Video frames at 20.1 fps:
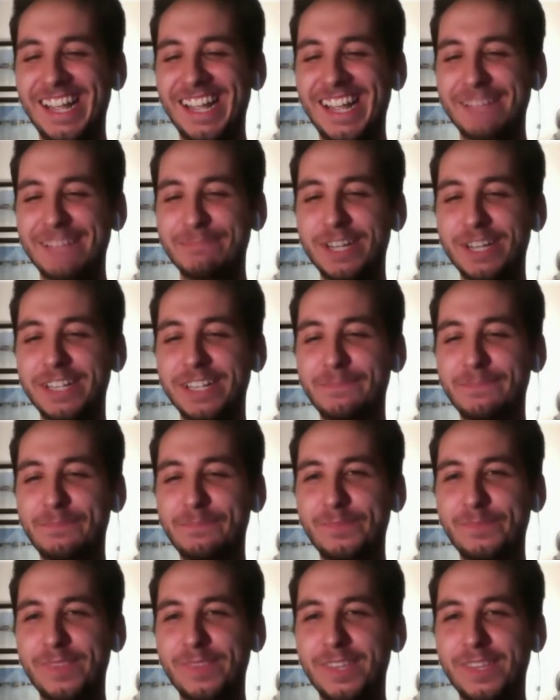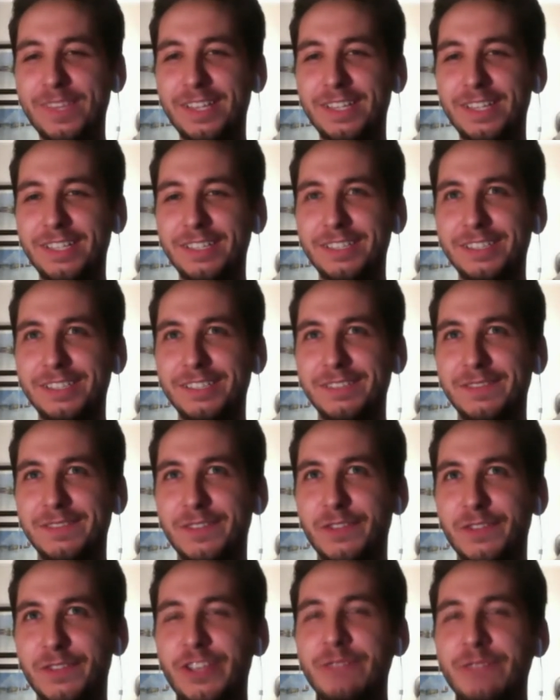But the
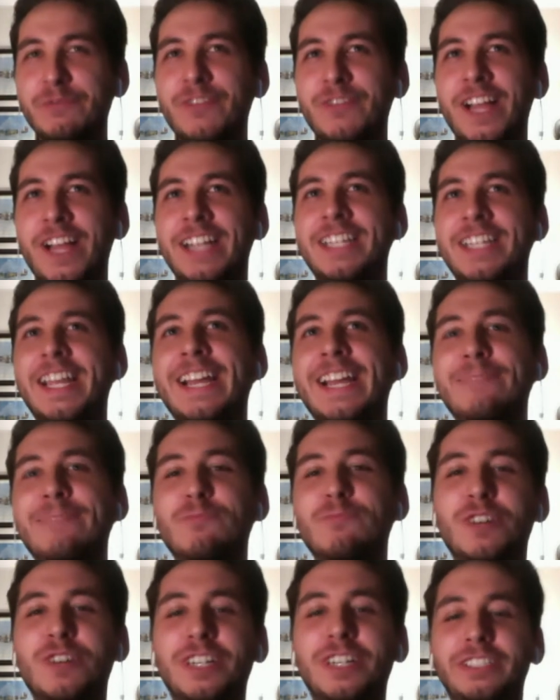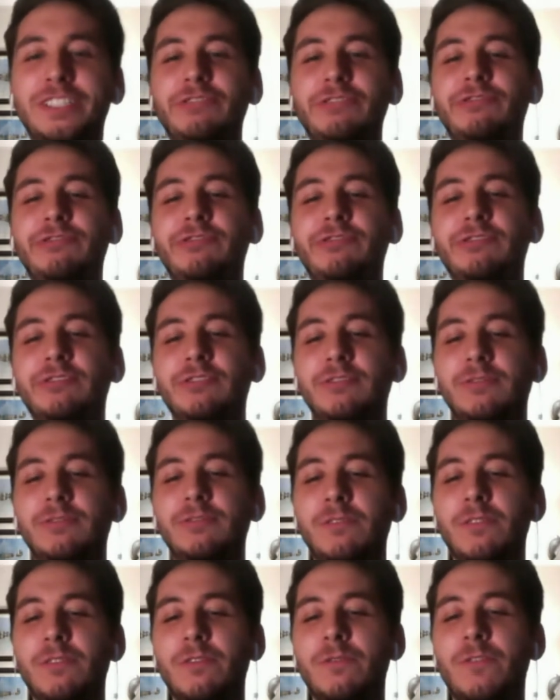thing with that game was
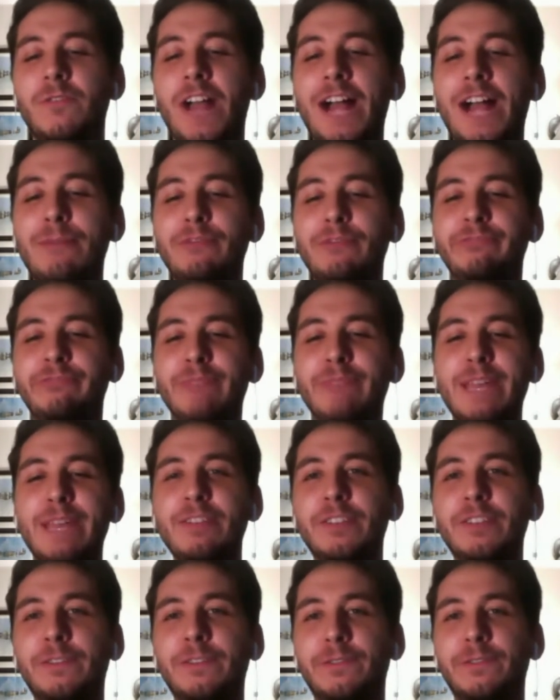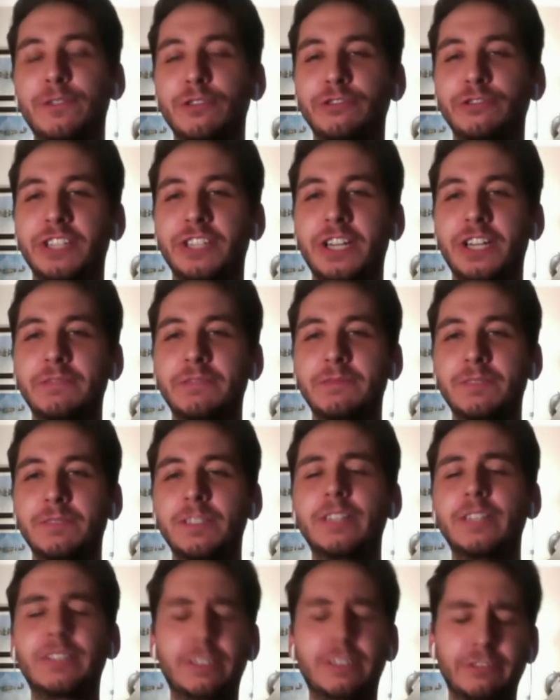that was maybe the first time,
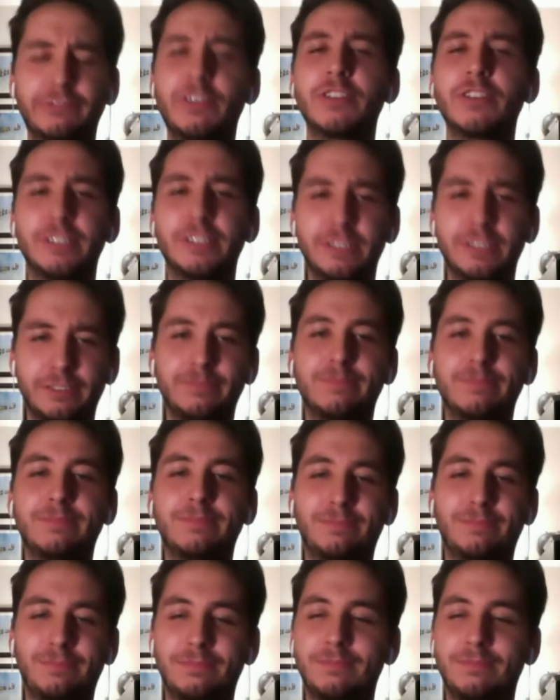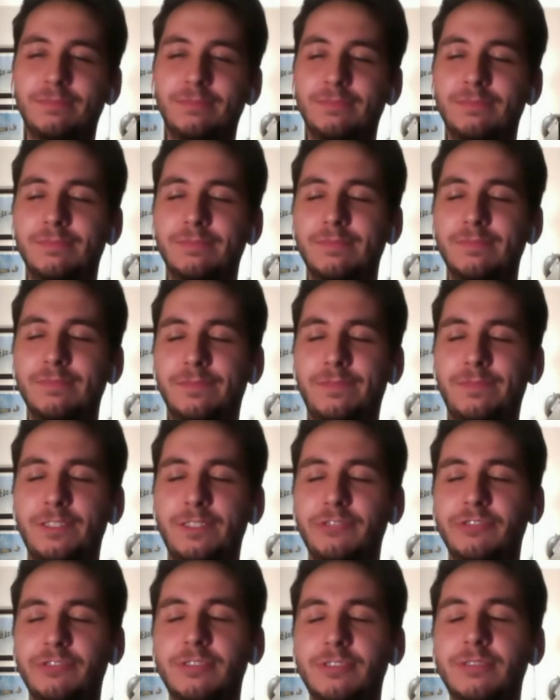because of all the
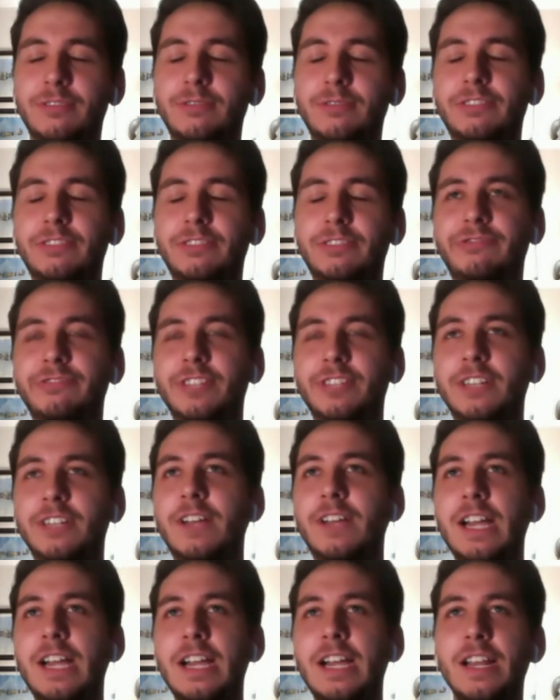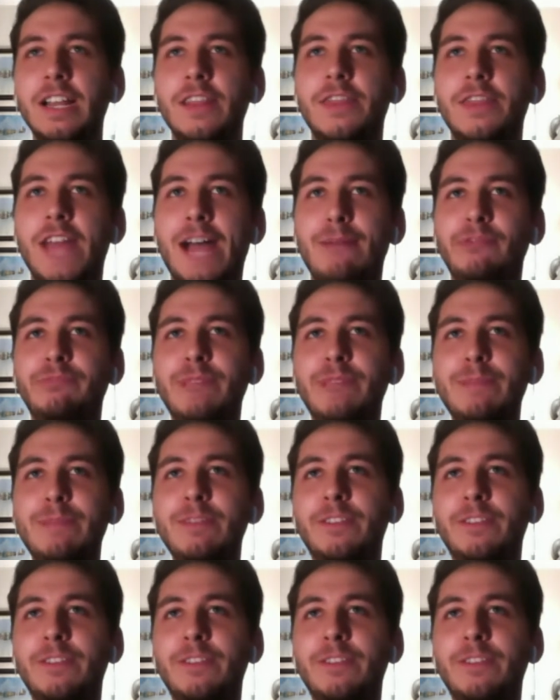physicalness and stuff. That was maybe the